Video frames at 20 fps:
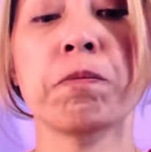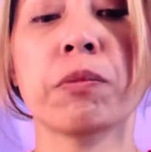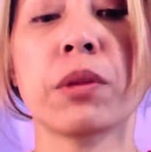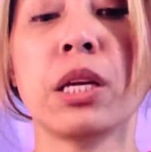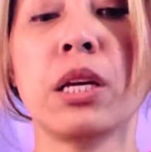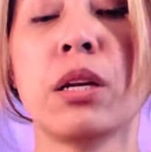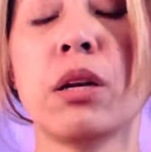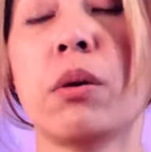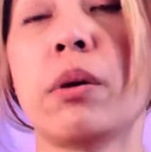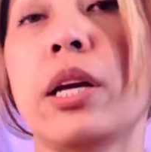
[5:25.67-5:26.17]

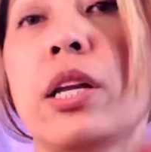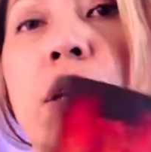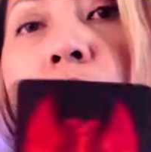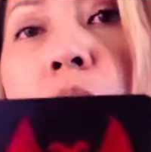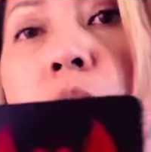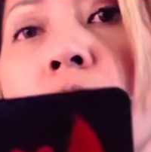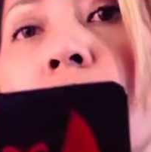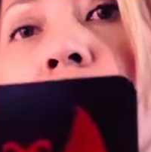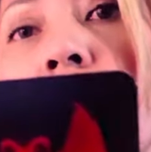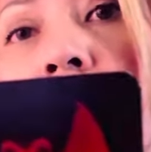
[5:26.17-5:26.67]
you know, in no
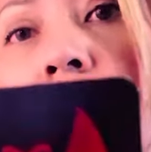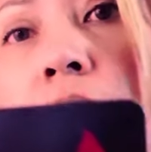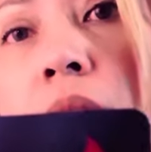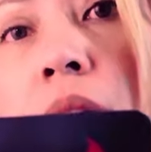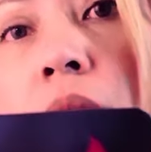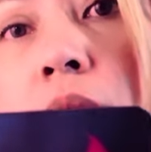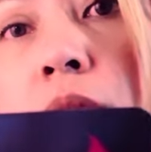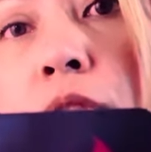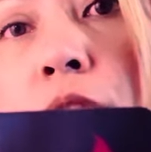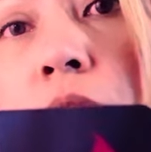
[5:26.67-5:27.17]

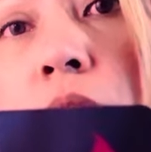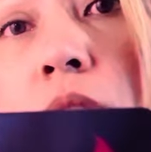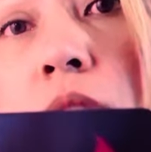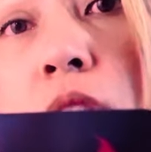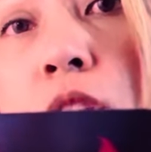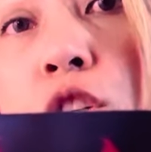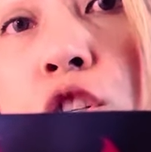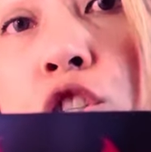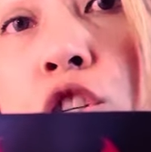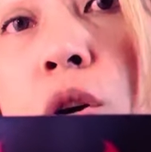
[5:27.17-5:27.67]
contact for this
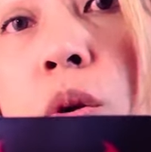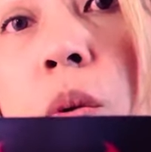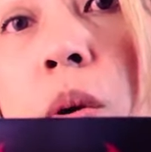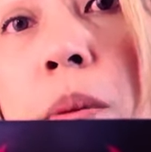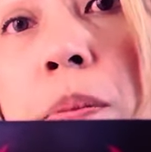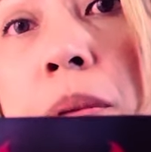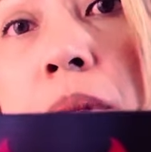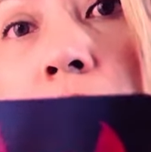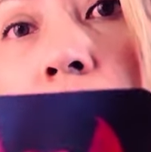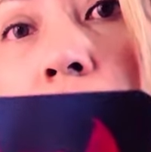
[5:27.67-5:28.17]
to show
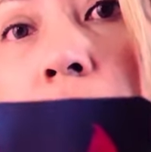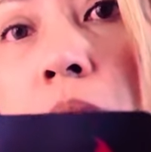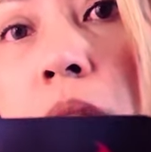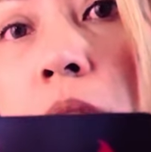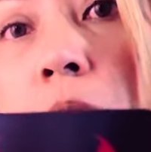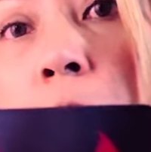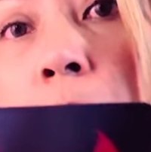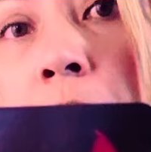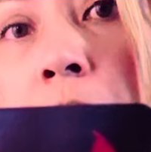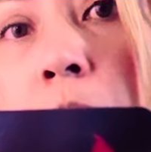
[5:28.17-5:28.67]
up is a
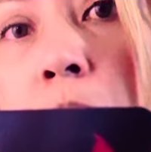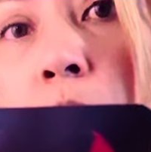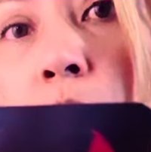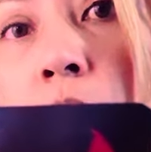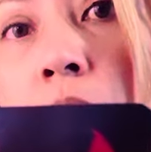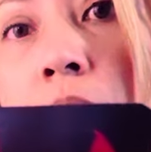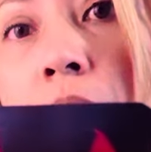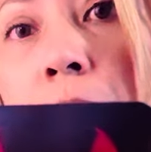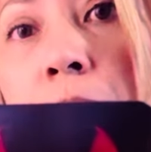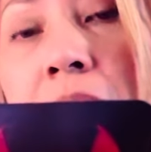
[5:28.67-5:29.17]
little bit
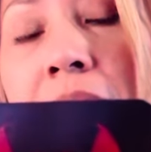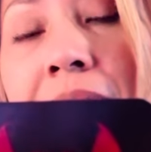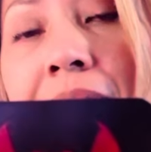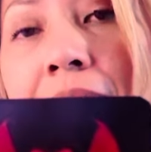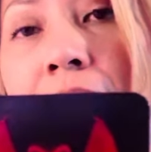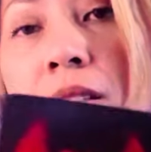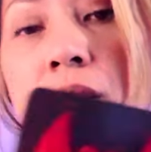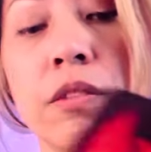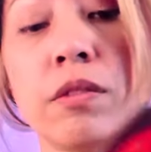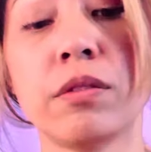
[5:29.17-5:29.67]
more
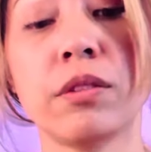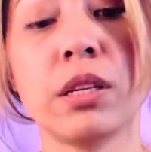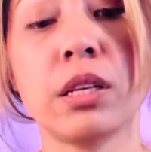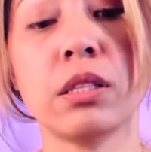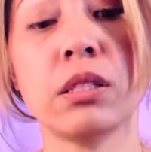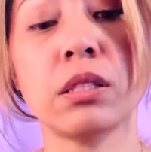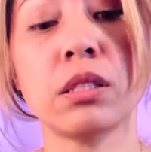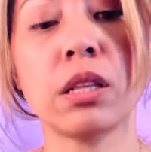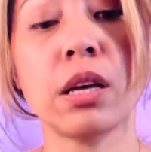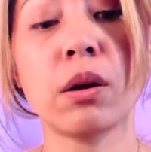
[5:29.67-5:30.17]

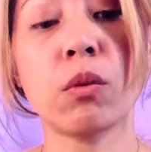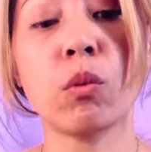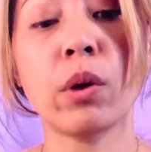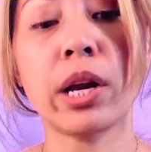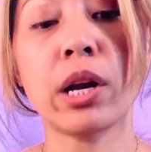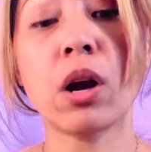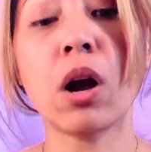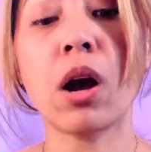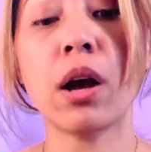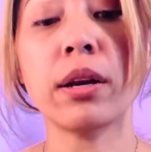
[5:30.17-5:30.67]
obsessiveness that
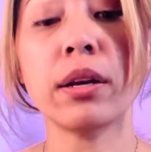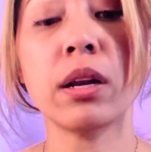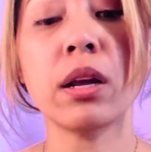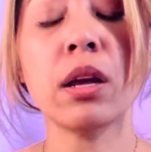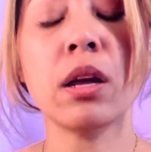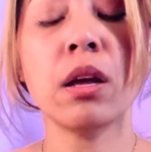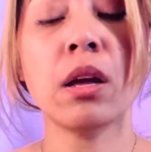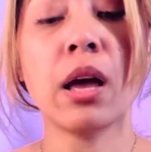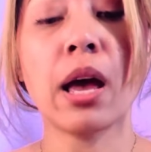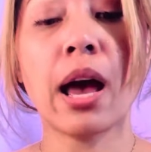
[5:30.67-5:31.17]
went on
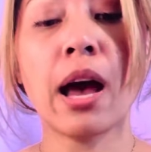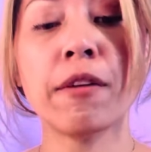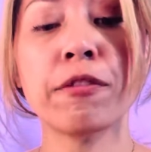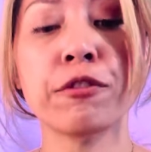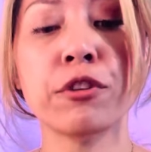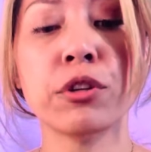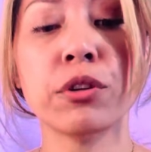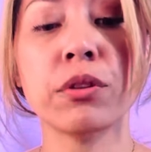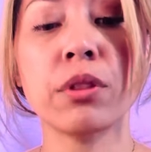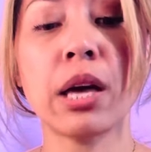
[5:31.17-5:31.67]

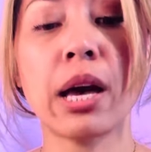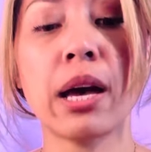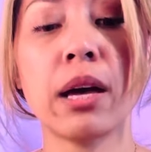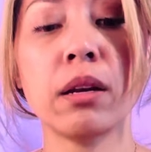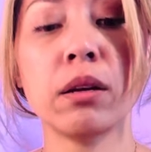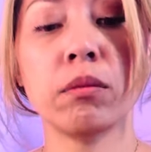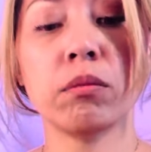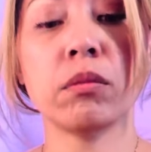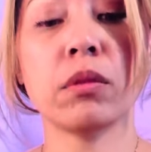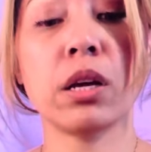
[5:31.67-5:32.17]
after
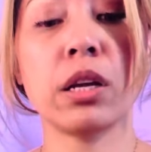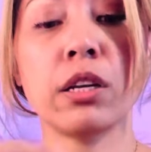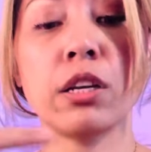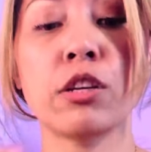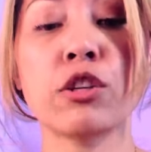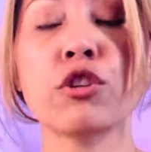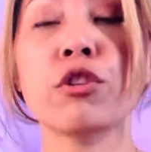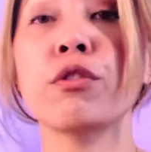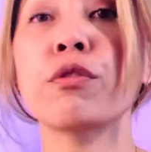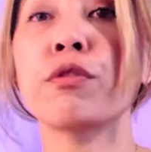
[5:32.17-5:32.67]
that
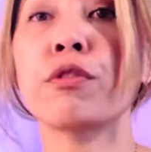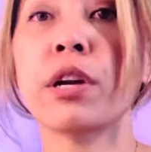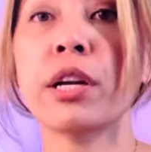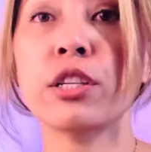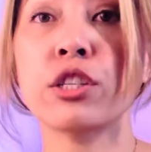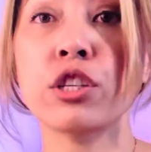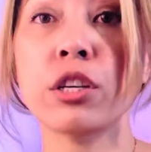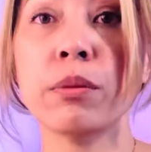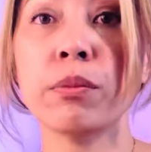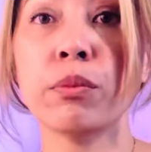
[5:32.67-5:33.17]
initial
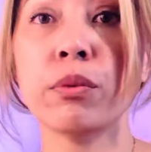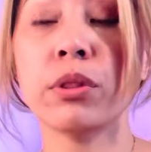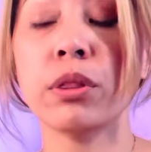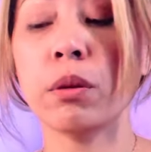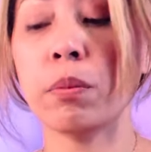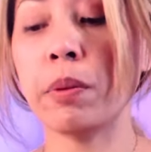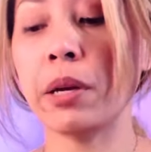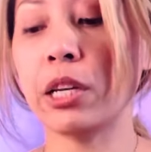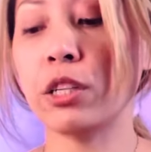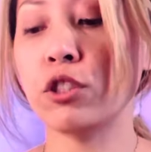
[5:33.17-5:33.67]
friendship with the
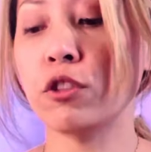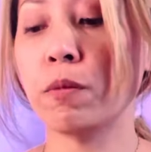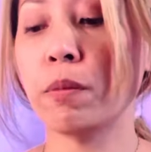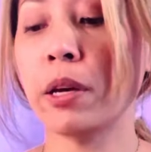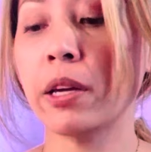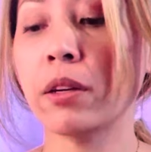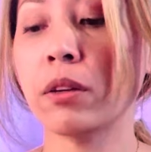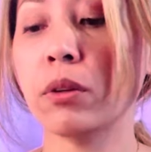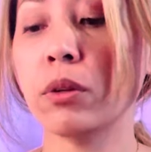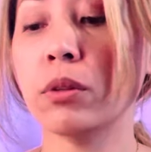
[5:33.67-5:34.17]
Page of
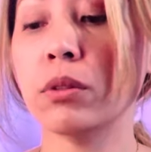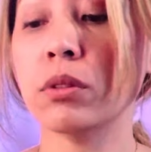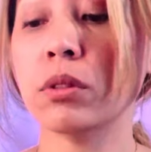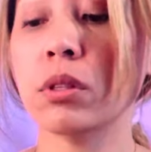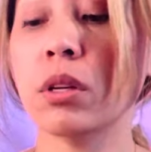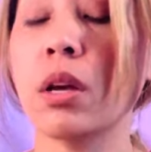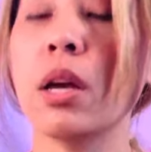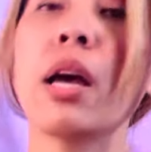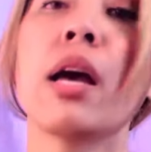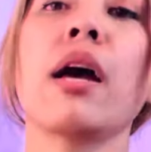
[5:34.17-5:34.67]
Pentacles.
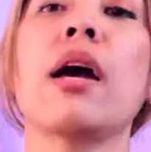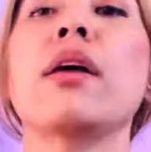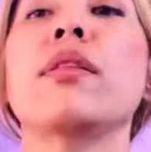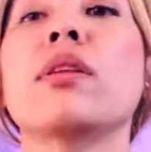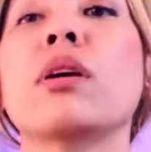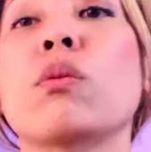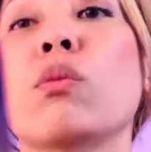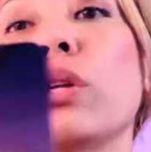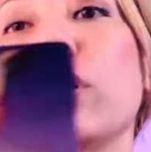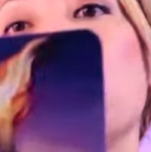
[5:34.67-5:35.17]
And
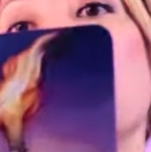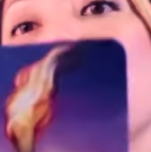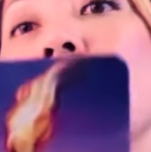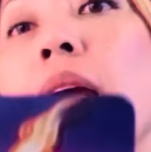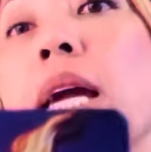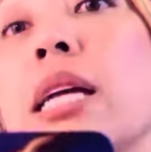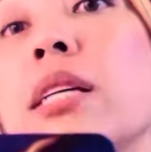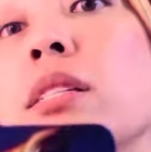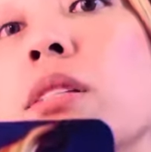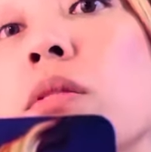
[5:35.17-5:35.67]
then with
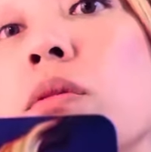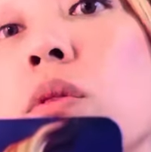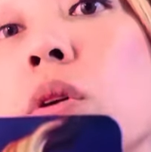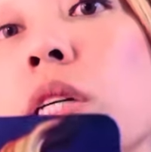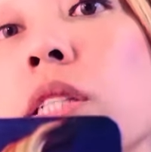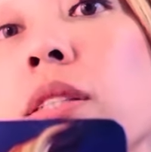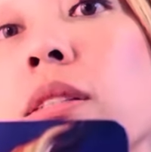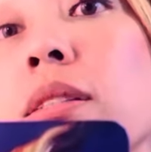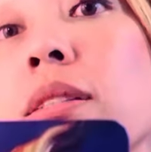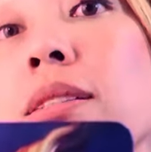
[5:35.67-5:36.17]
the Ace of
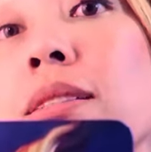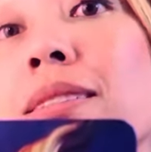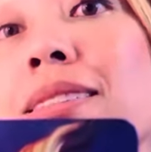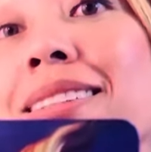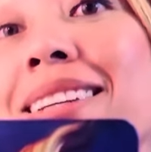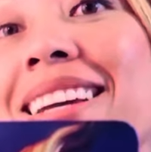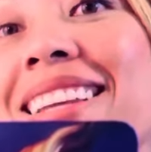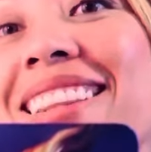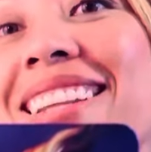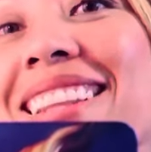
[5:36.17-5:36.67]
Wands
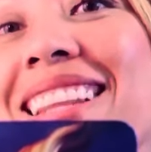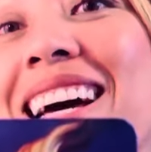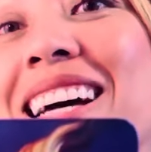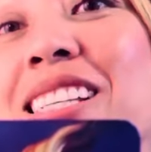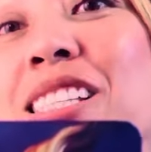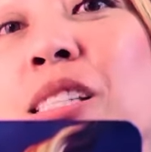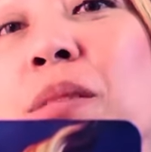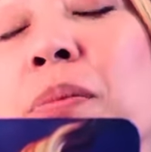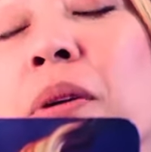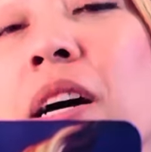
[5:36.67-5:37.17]
in the
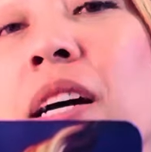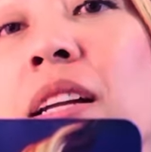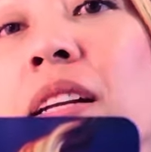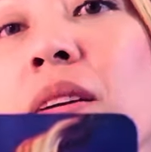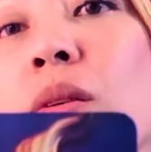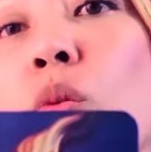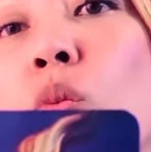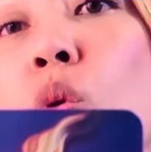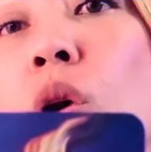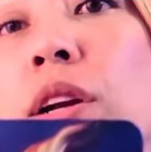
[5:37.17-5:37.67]
last spot,
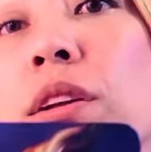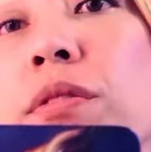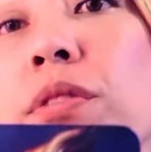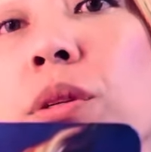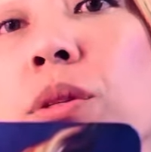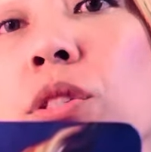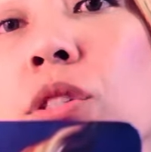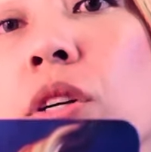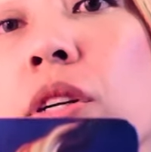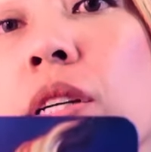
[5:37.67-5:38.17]
one of
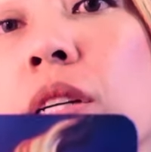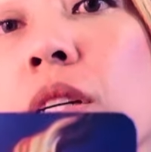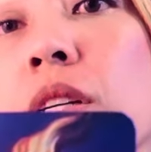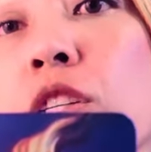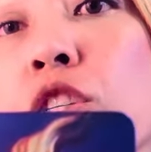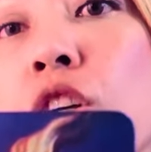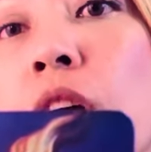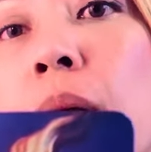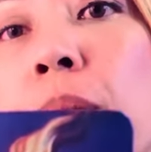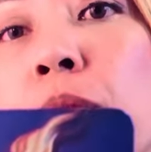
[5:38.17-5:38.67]
you started a
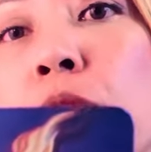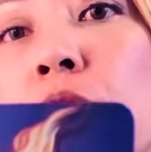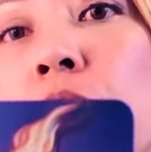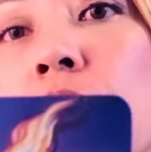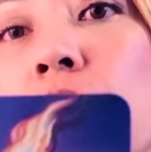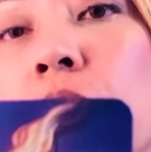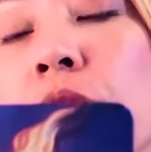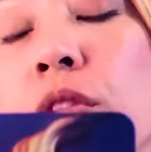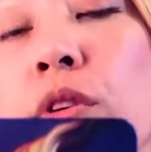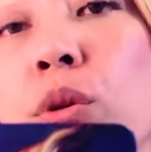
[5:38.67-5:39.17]
chapter
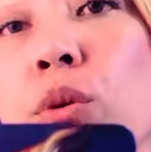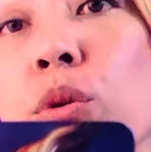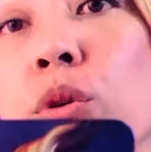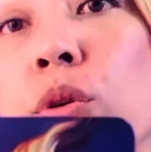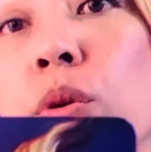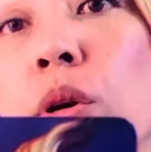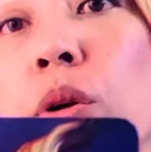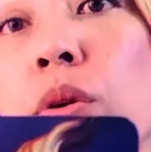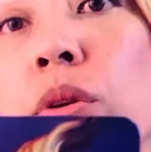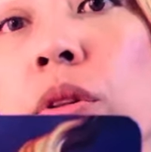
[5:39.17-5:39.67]
of new
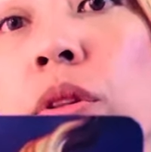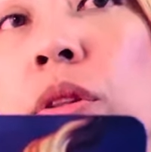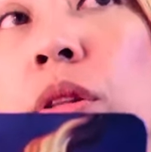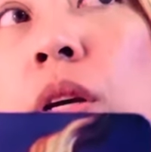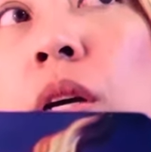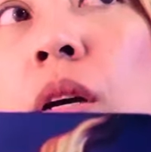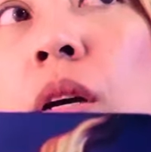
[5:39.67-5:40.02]
growth.